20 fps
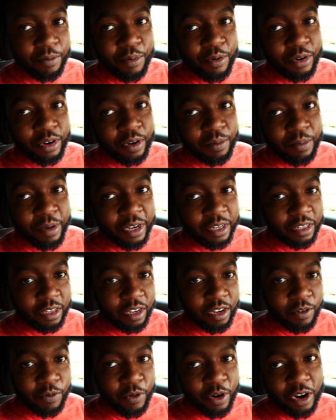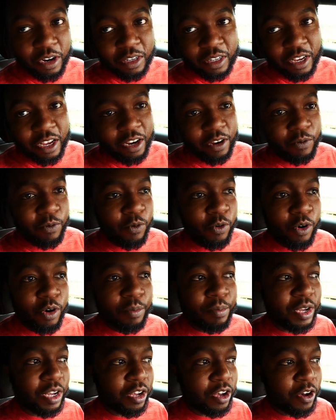point in Michigan where it's getting
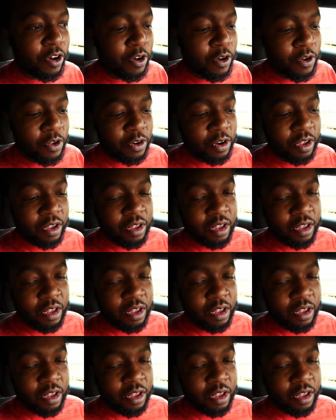warm and cold,